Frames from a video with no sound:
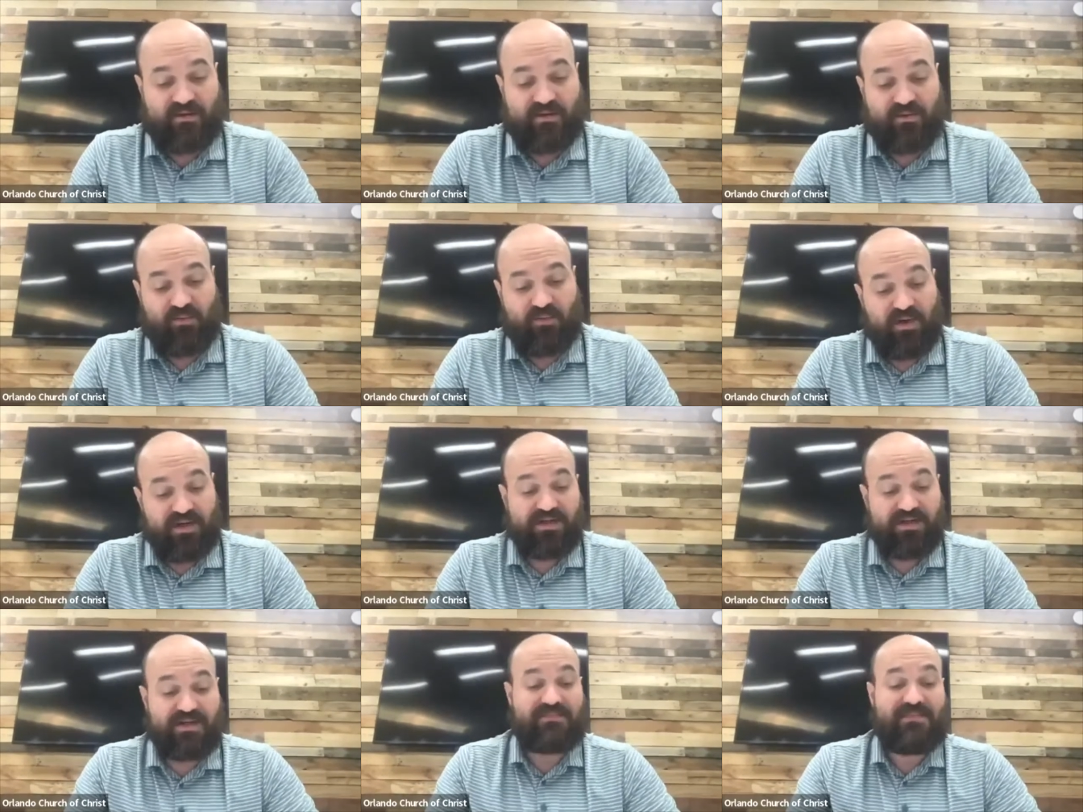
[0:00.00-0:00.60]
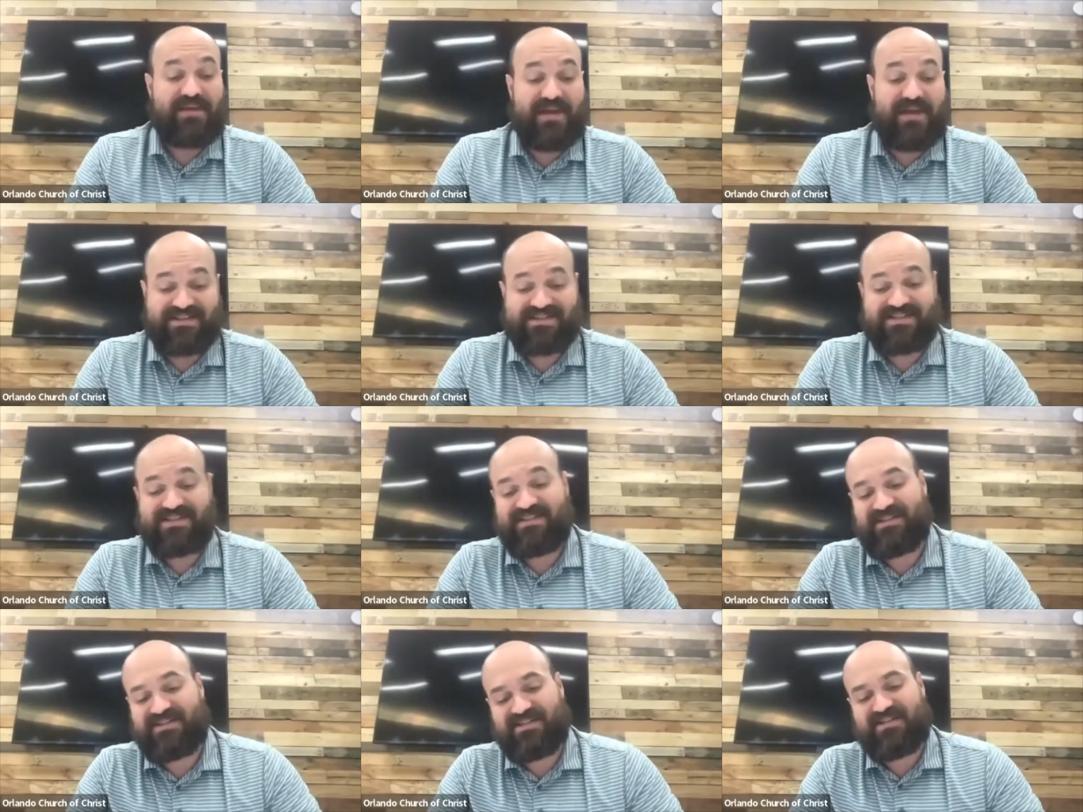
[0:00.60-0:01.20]
What an
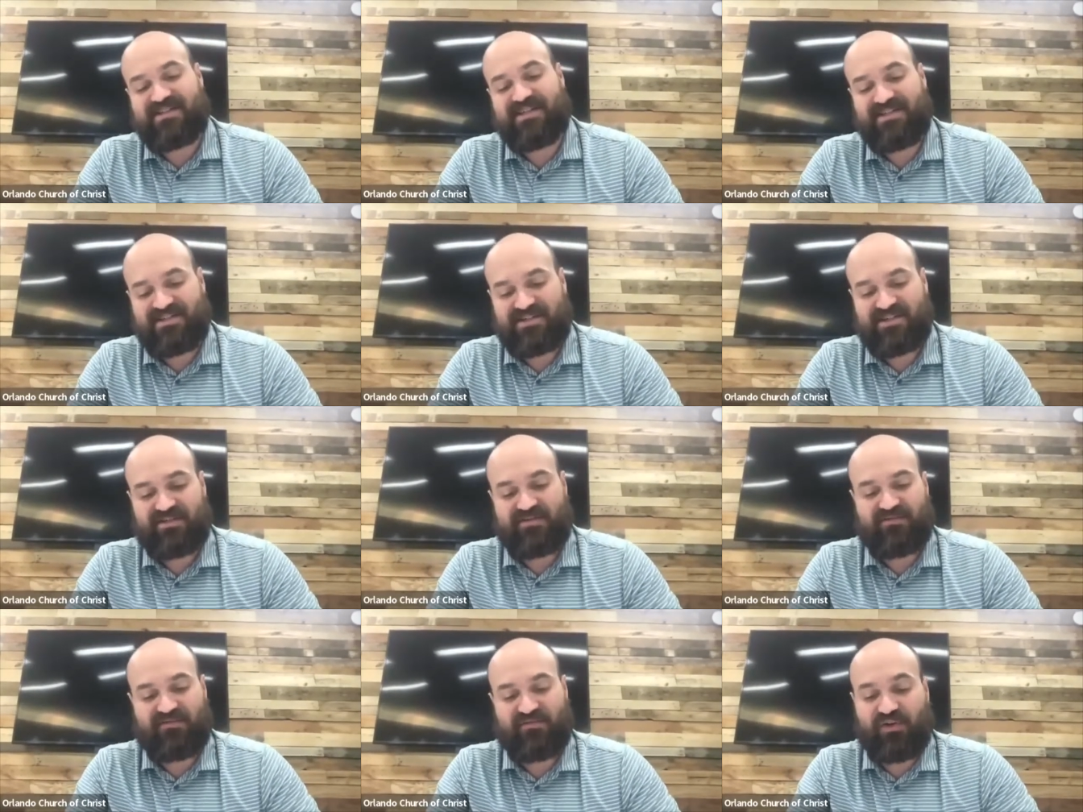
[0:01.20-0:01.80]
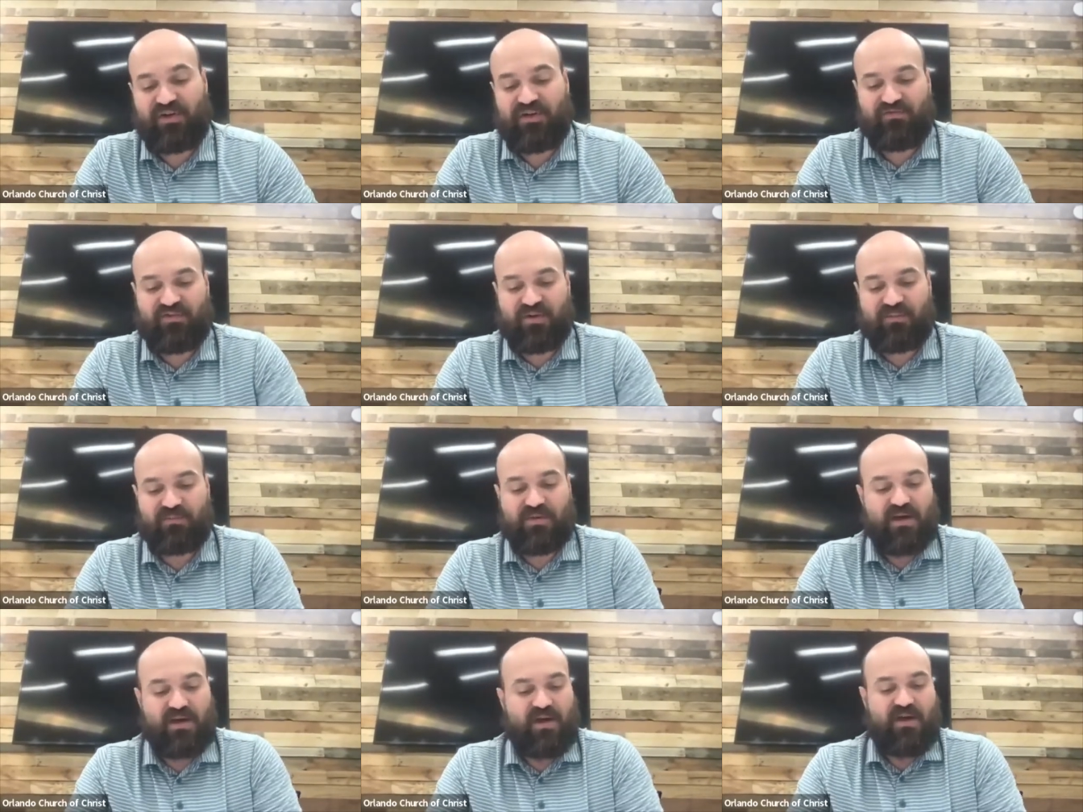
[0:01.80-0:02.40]
amazing condition, free
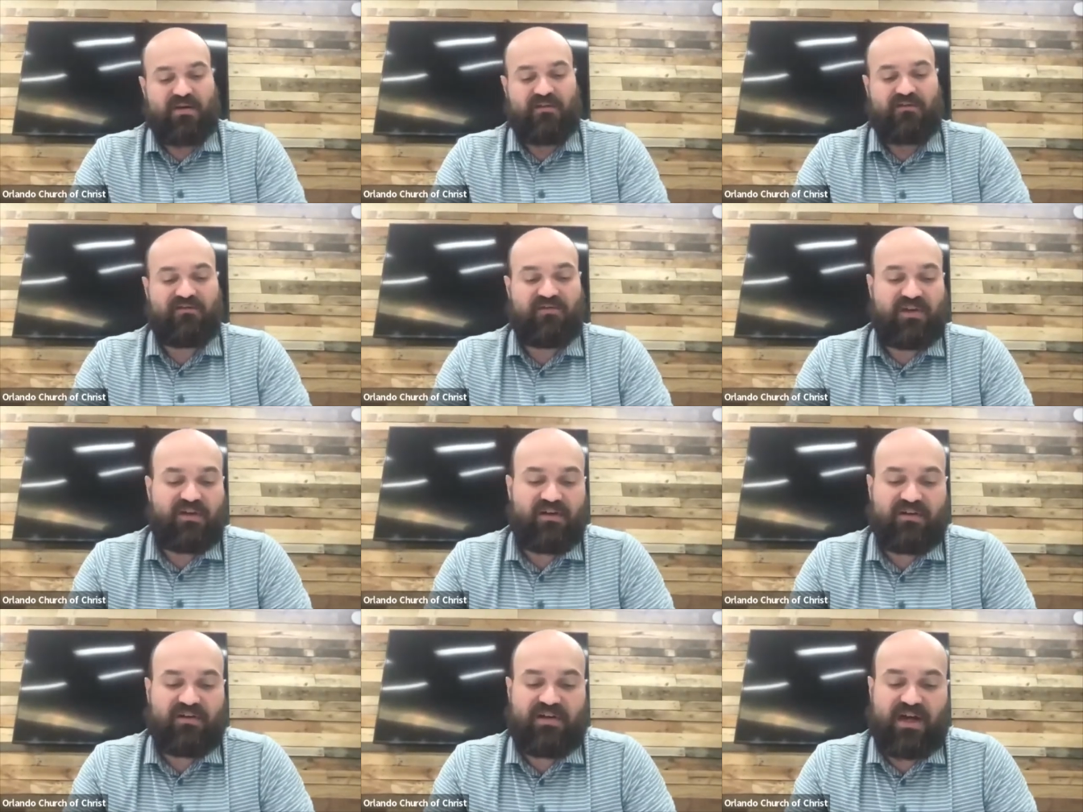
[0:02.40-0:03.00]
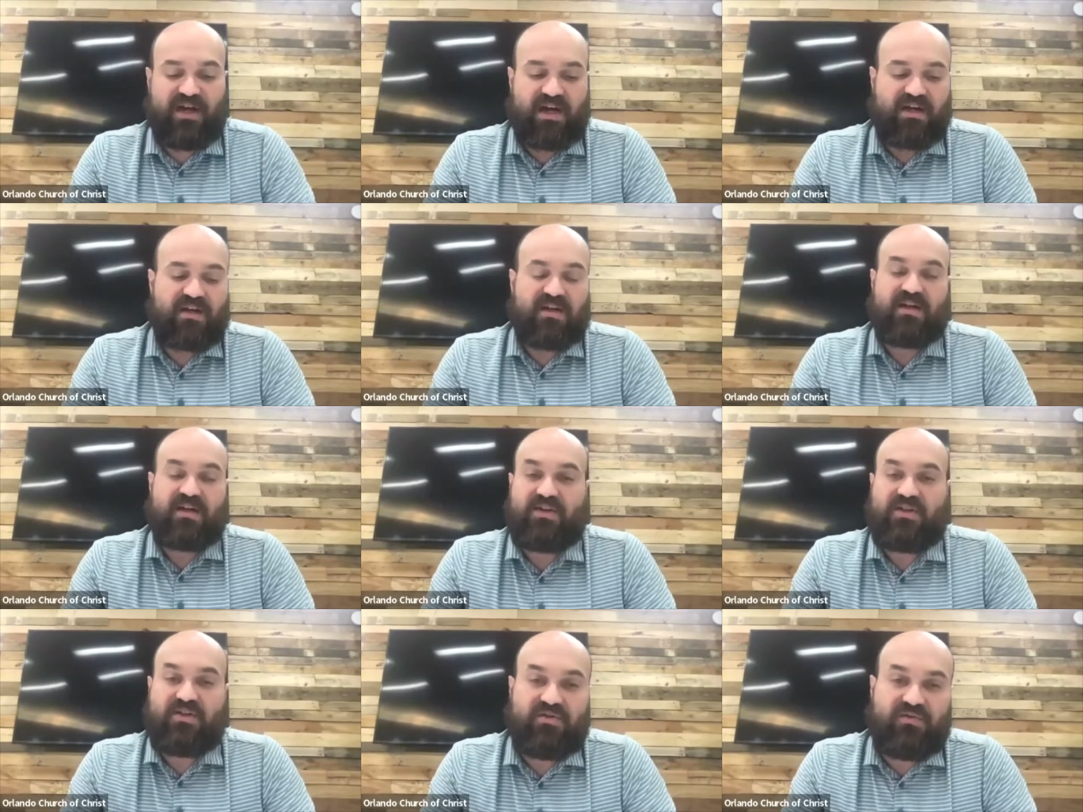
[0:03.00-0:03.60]
from fear that
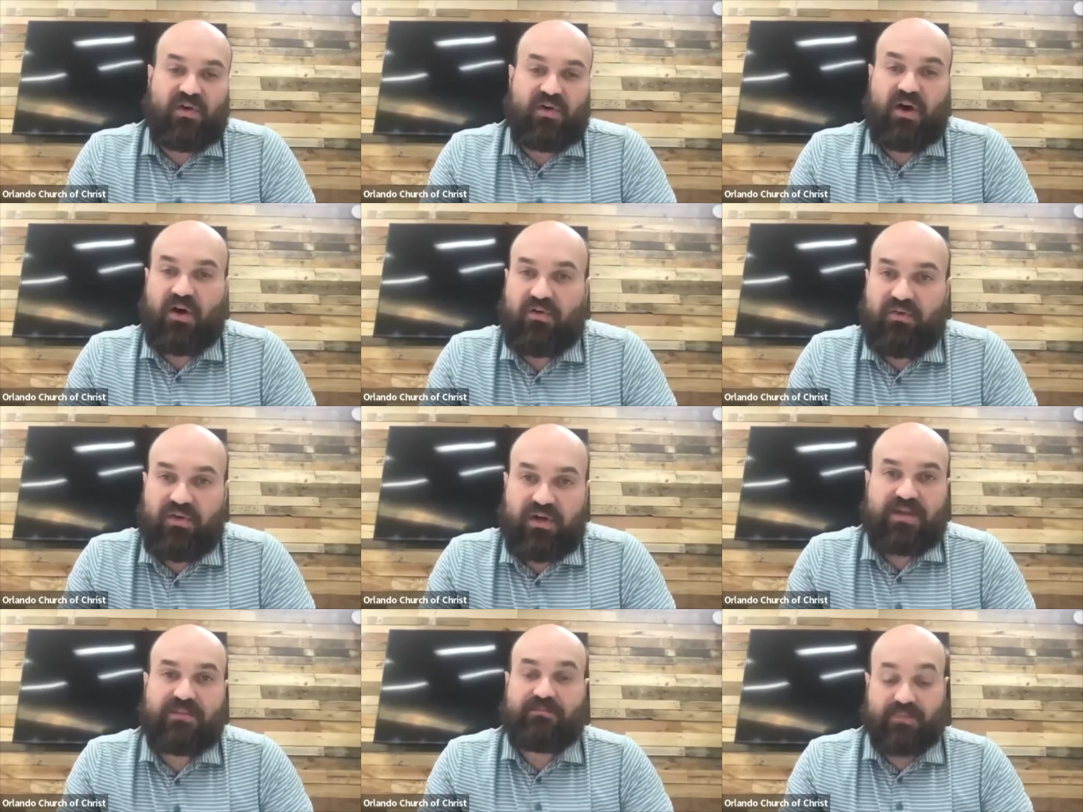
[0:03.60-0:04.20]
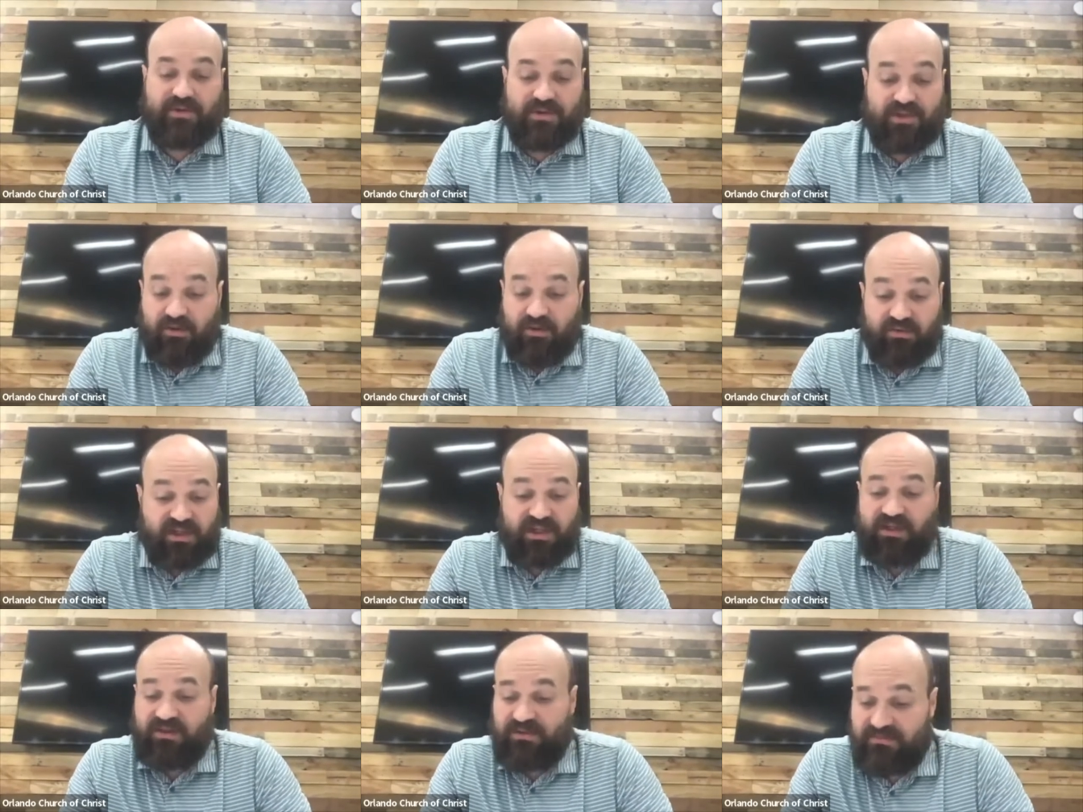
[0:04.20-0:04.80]
you've already
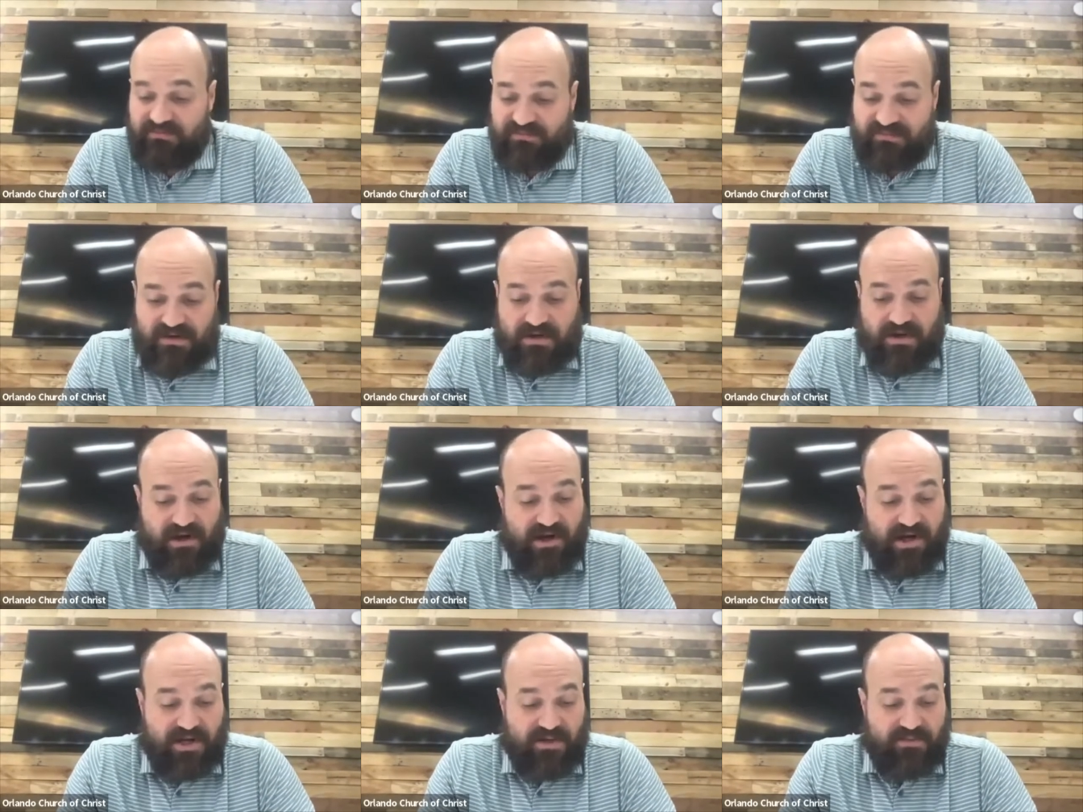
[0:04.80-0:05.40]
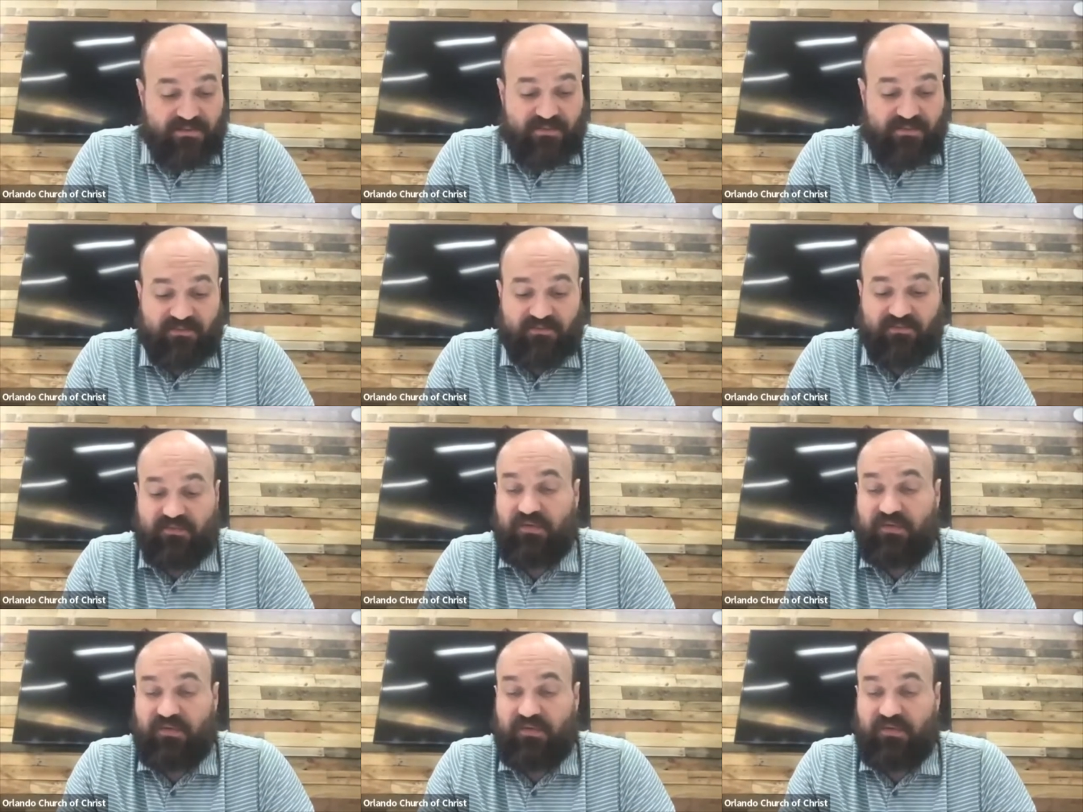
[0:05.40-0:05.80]
blown it, um,